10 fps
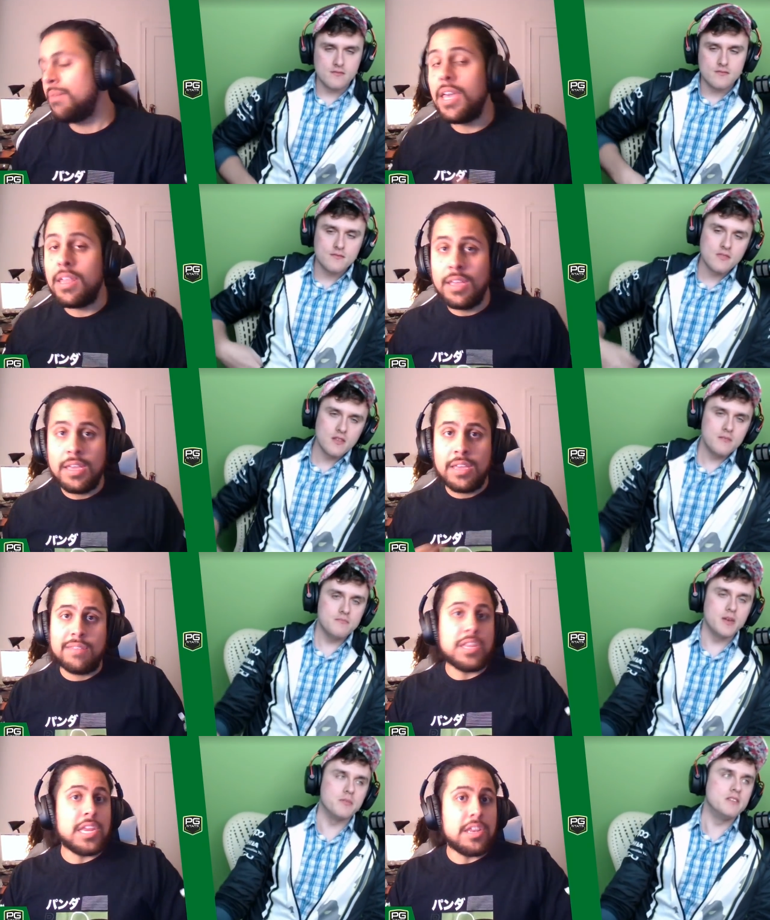Speaker 1: But
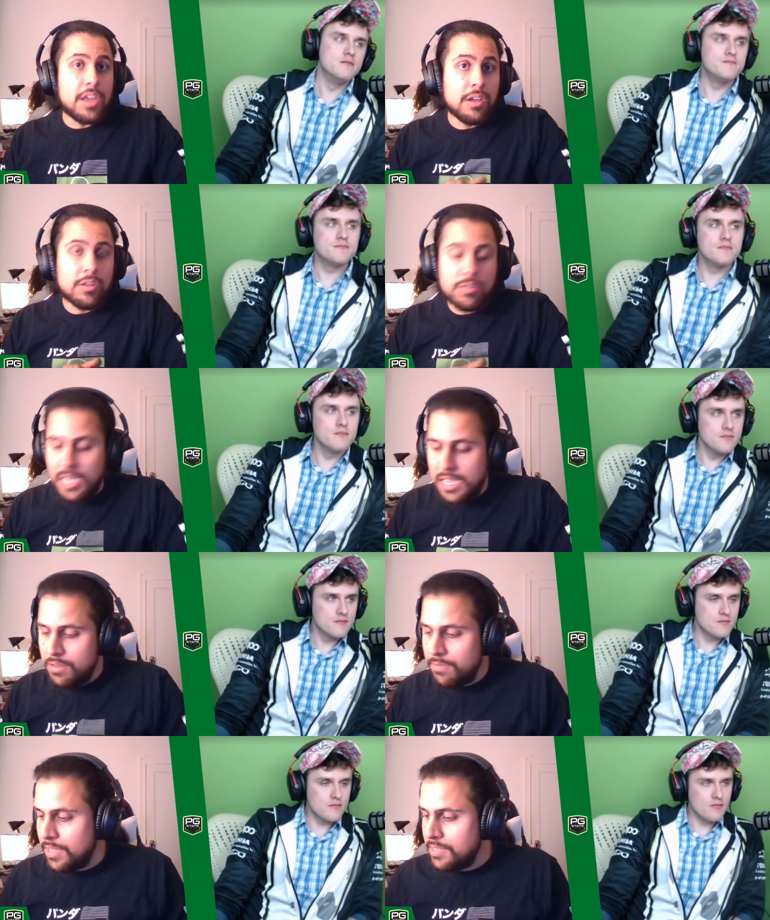if you didn't know
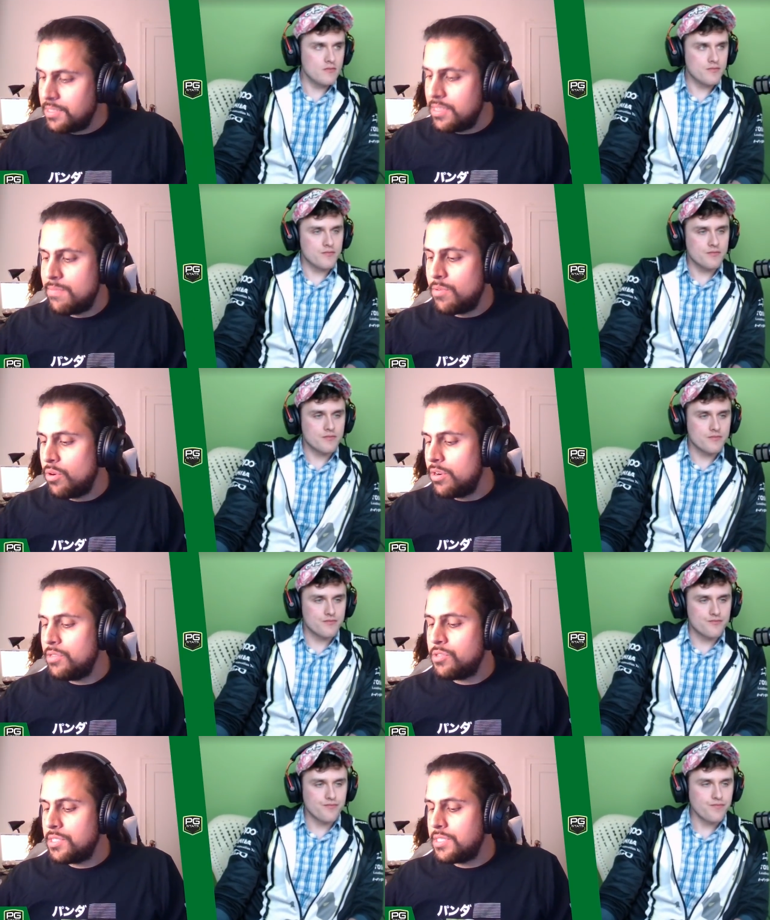and you fell asleep or
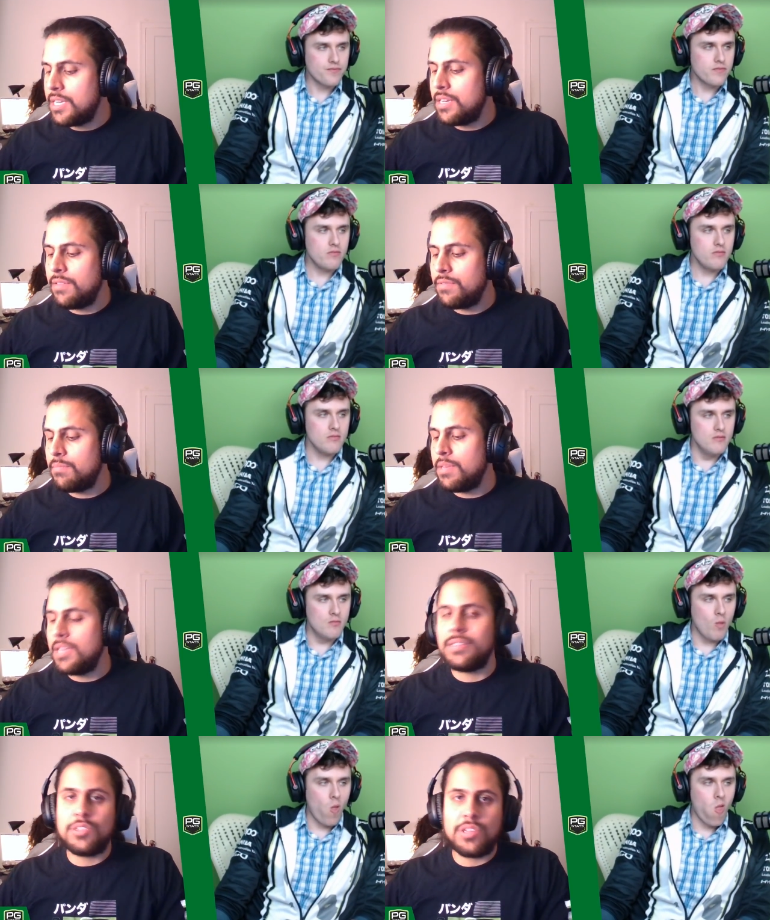you just didn't even
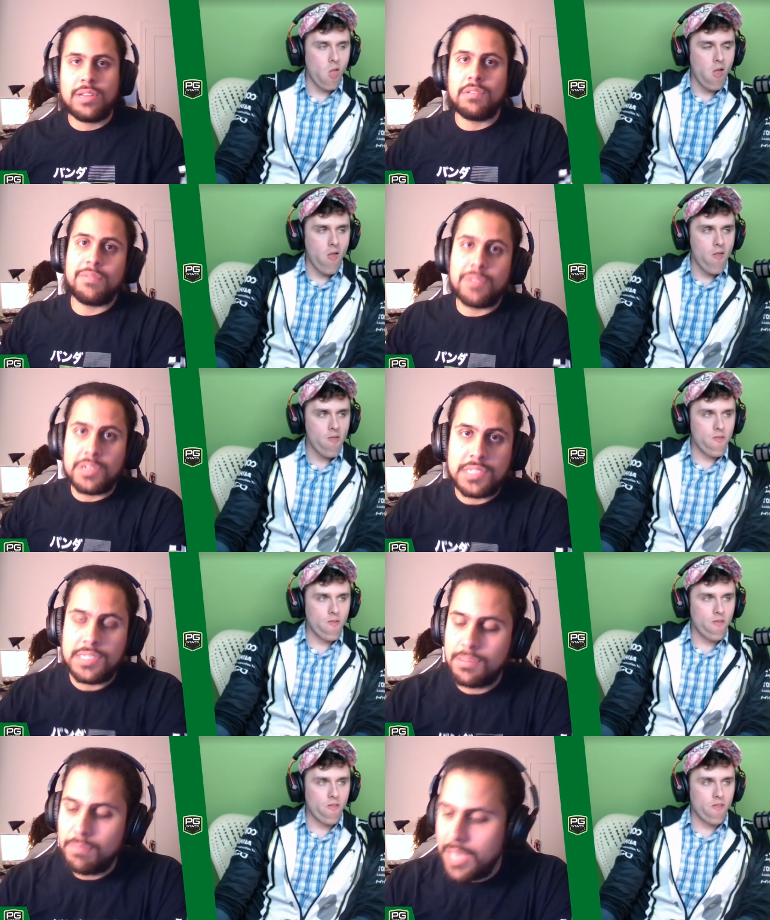pay attention after the first
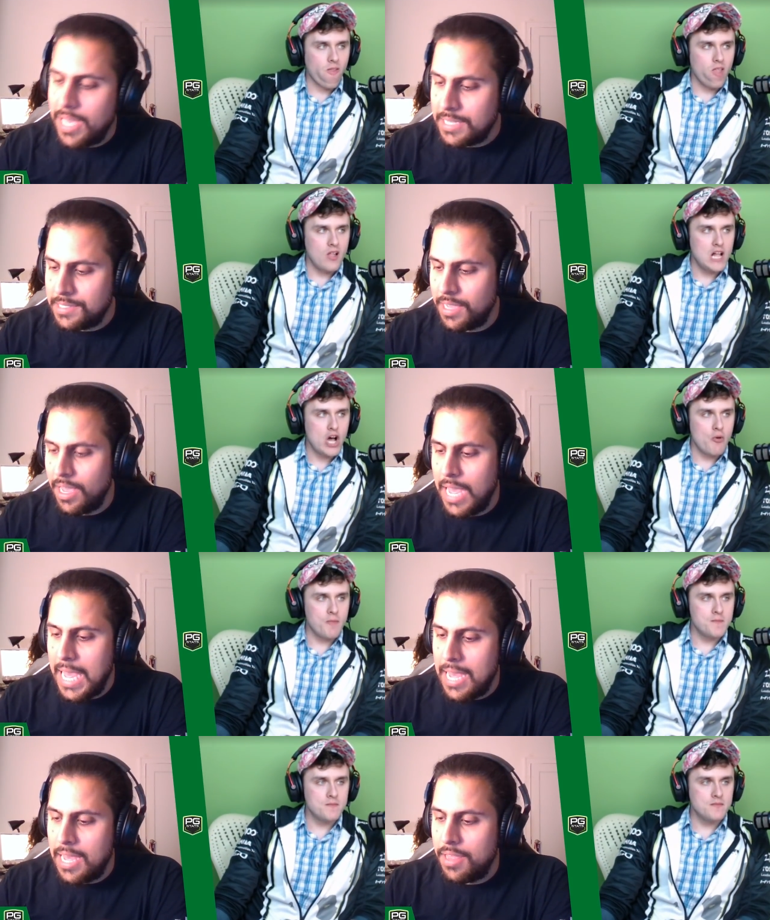season pass,
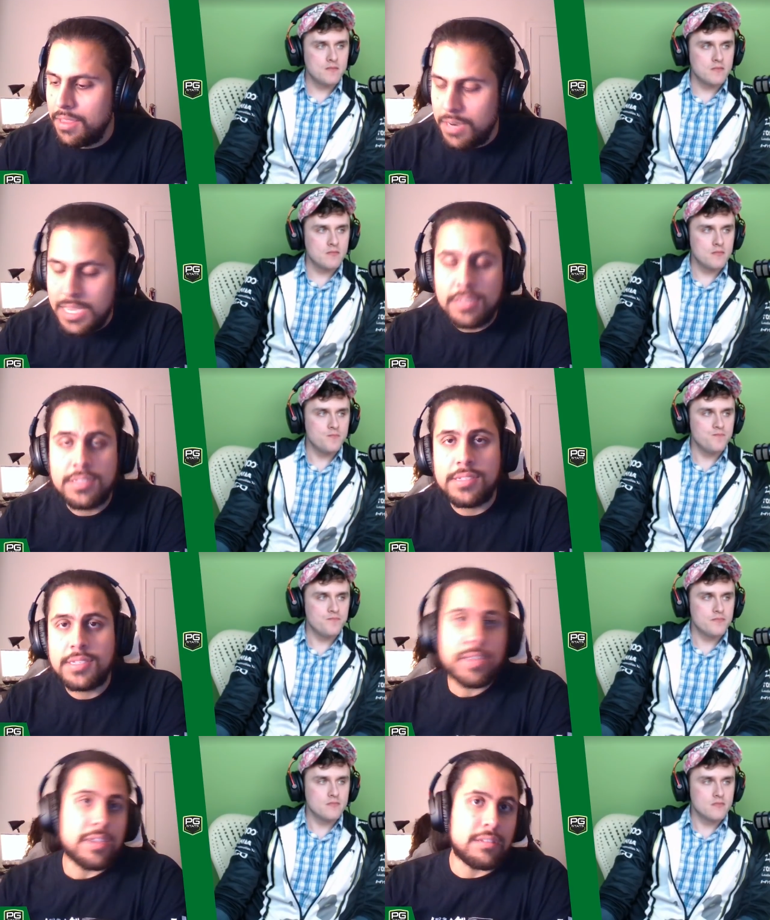uh, there is a
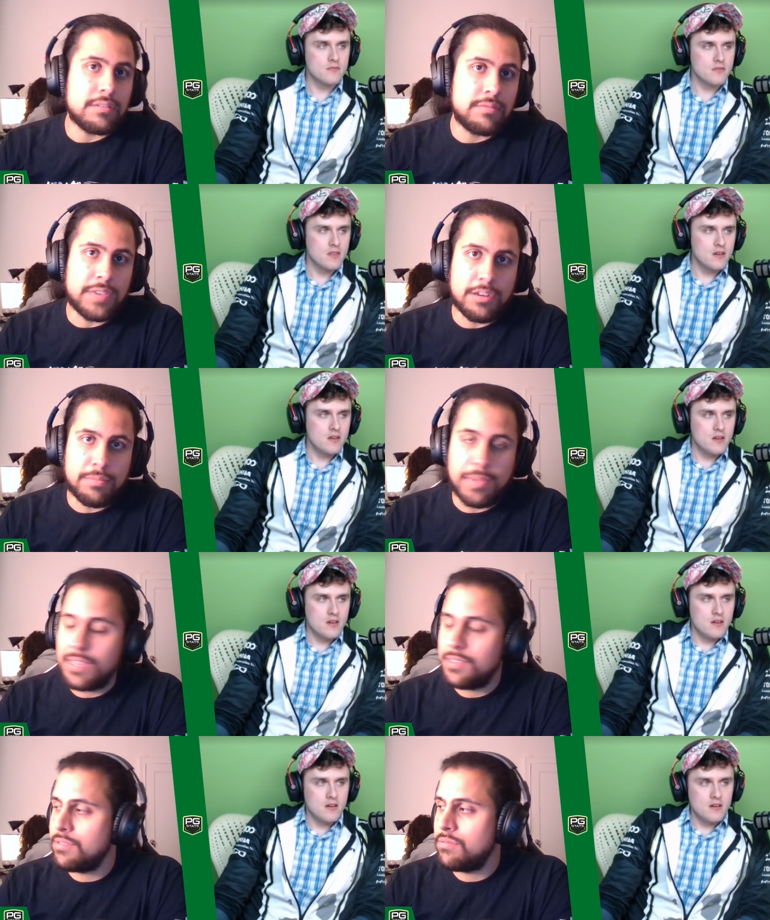second fighter
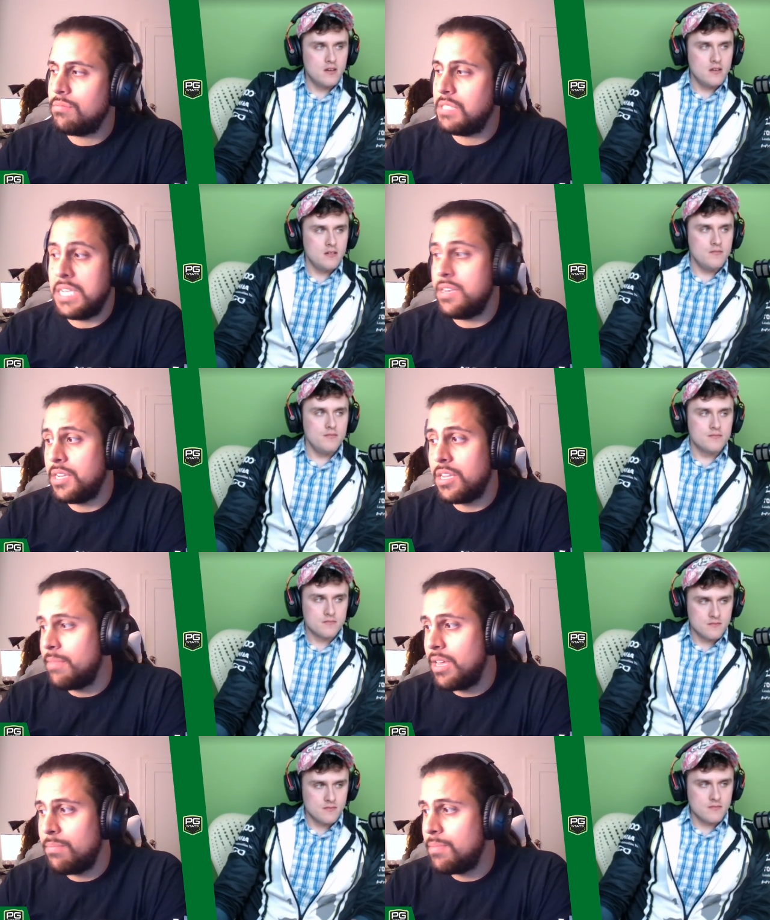pass slated to
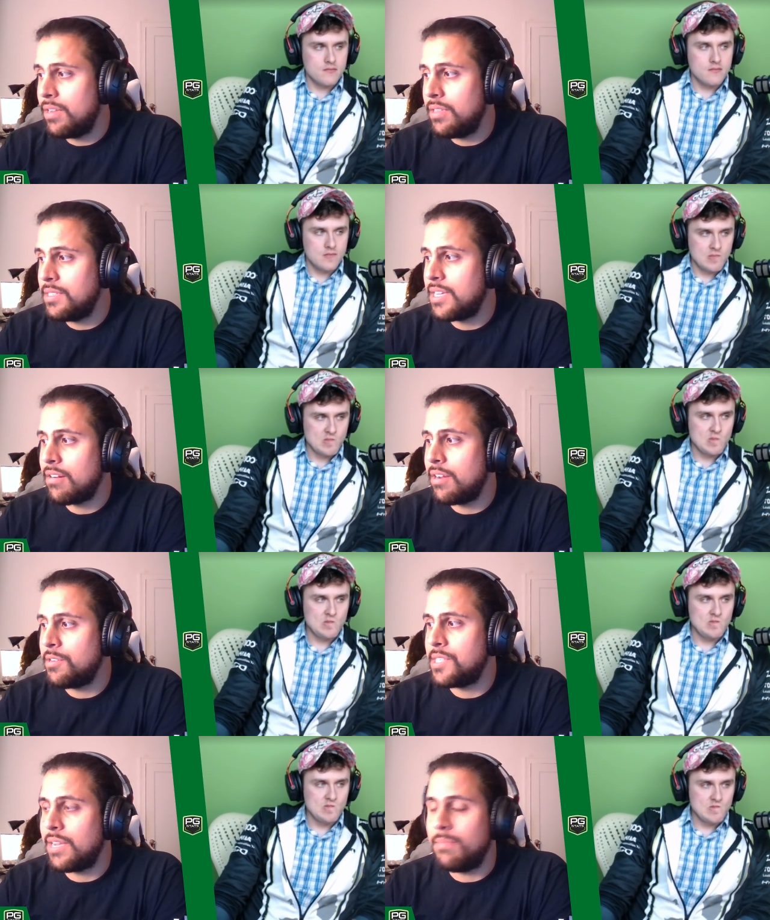come out. Apparently, Sakurai
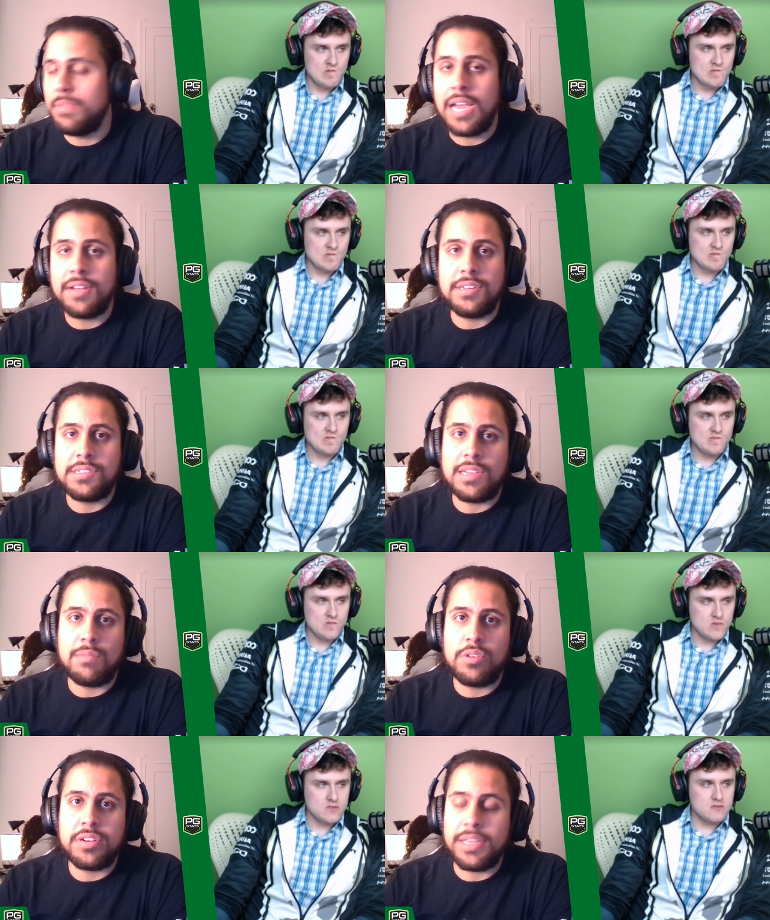was like, "I'm not going to
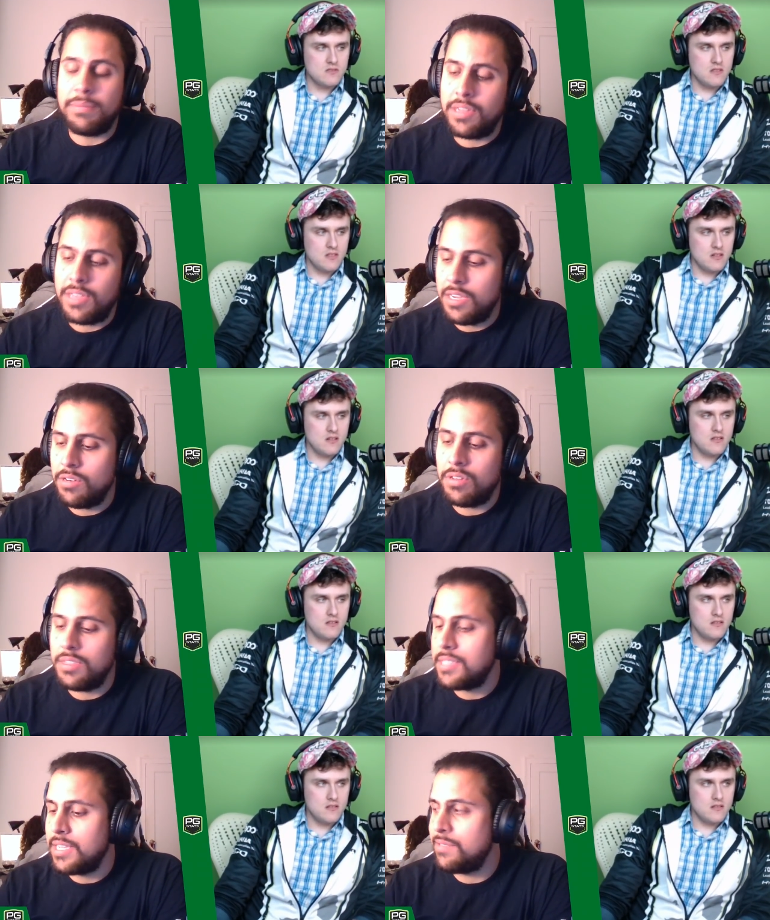stop working. I'm going to ignore
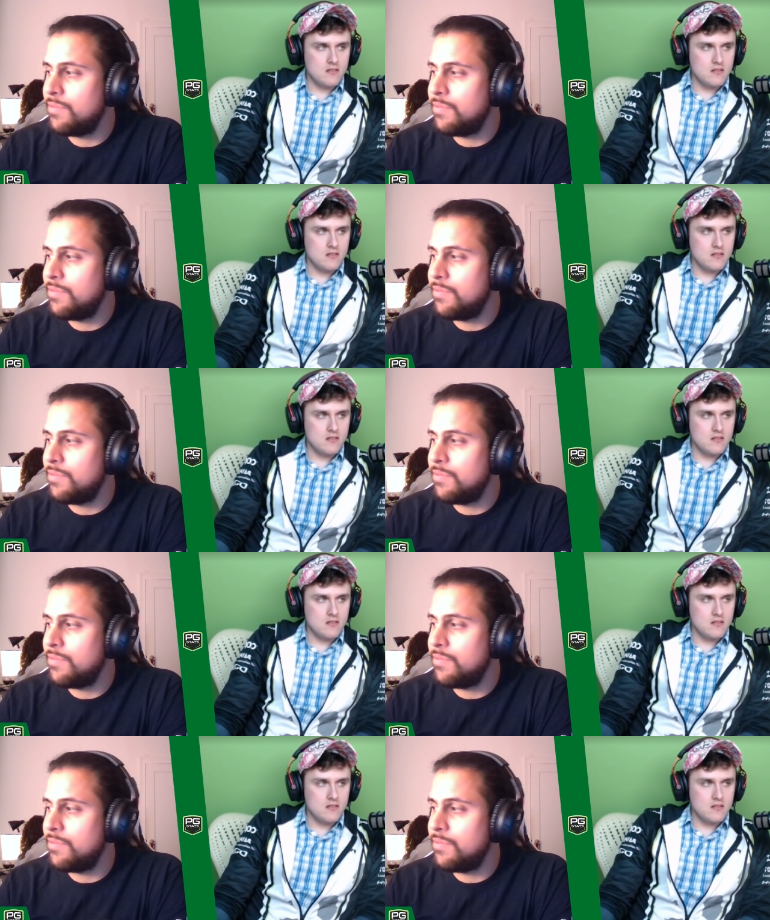the signs